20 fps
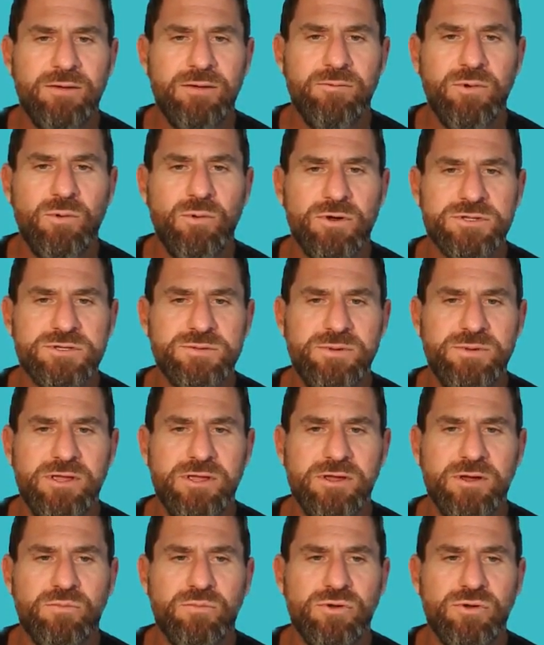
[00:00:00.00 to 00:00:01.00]
And we want
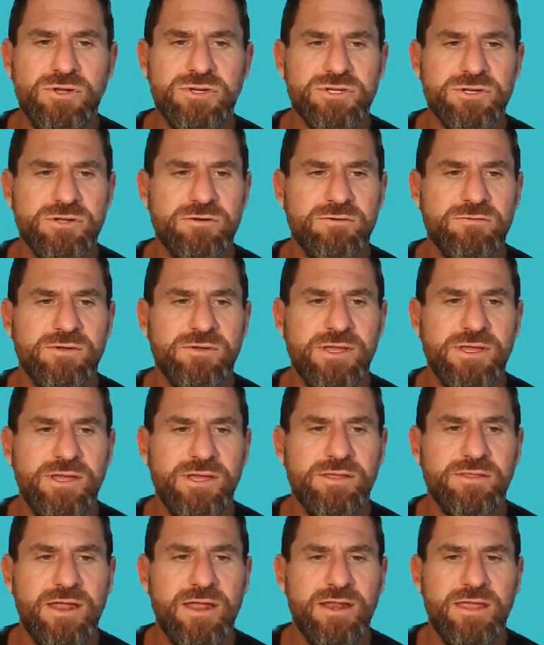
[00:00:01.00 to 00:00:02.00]
to be appreciative
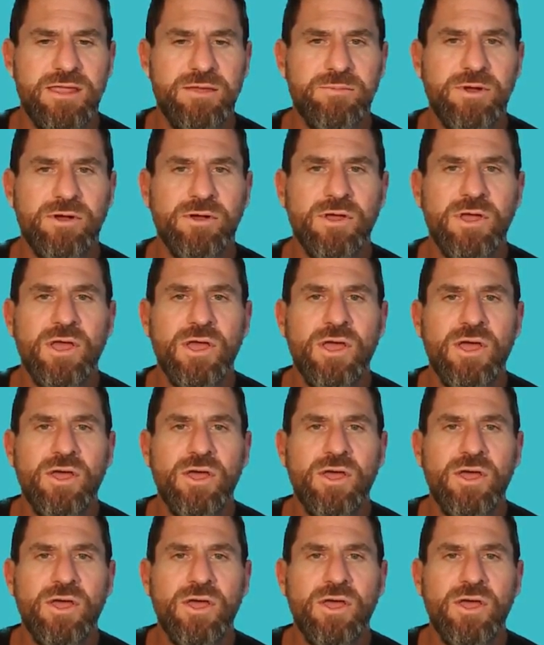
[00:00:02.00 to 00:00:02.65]
in that email.